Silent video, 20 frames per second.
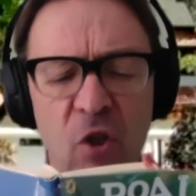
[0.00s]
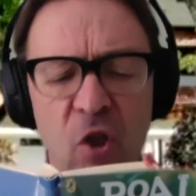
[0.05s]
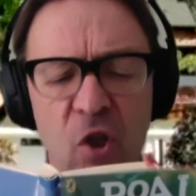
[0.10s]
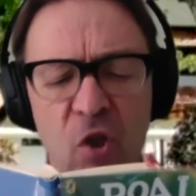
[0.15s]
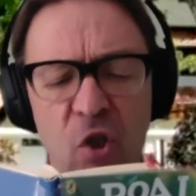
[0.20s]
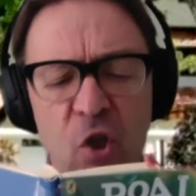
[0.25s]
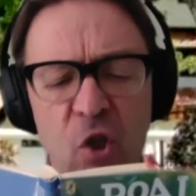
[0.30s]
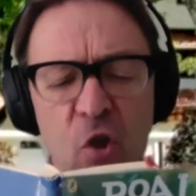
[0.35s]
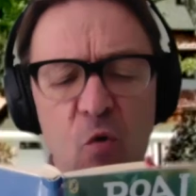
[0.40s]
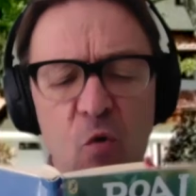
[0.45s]

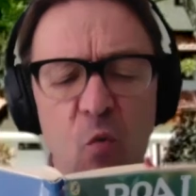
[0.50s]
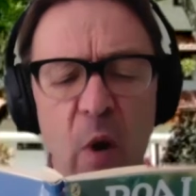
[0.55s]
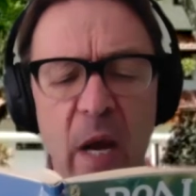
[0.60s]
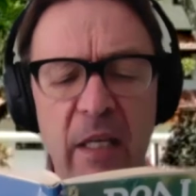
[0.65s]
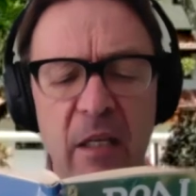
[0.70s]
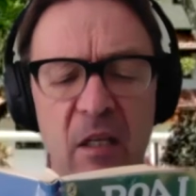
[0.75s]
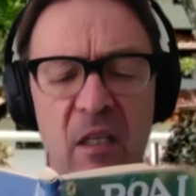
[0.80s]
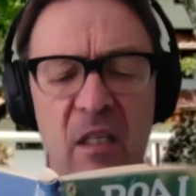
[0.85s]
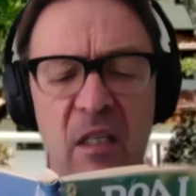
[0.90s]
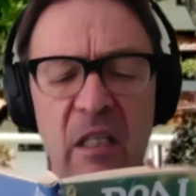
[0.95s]
Just you
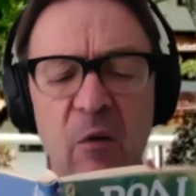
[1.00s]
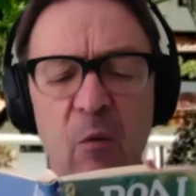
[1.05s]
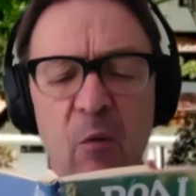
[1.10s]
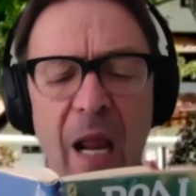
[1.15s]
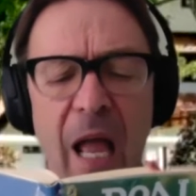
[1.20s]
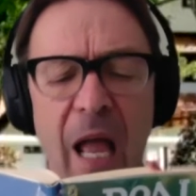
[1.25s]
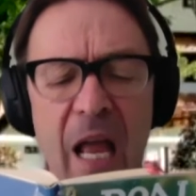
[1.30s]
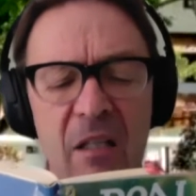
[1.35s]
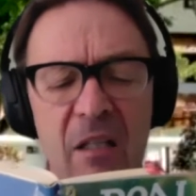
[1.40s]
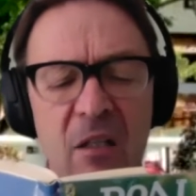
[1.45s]
wait to see
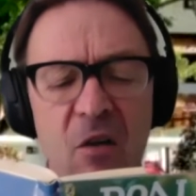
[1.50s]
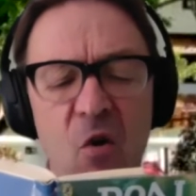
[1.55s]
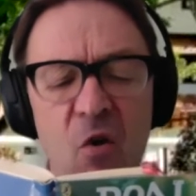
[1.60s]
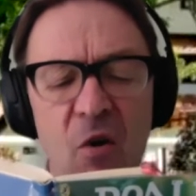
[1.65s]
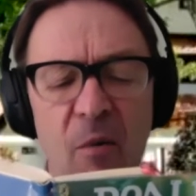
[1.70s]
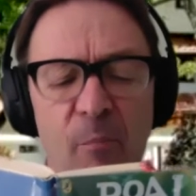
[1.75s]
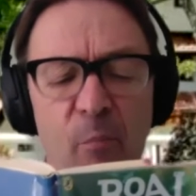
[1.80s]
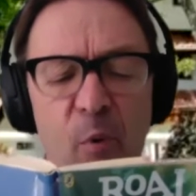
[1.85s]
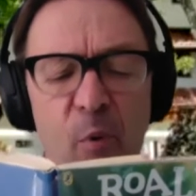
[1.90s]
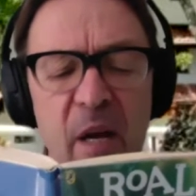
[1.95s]
what I was
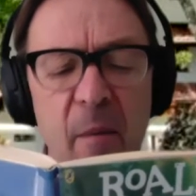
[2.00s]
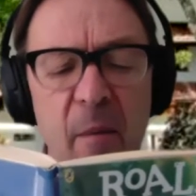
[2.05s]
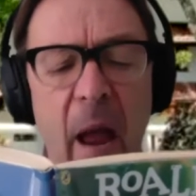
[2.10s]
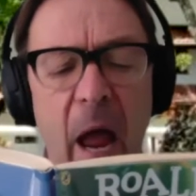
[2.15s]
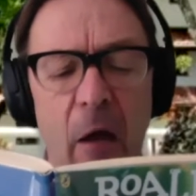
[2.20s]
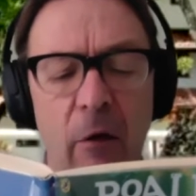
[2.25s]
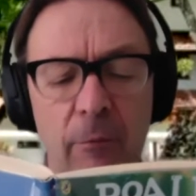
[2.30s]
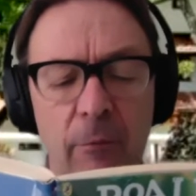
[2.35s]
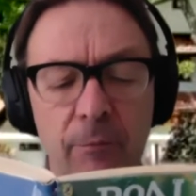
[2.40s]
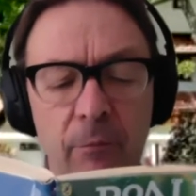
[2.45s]
going to bring about.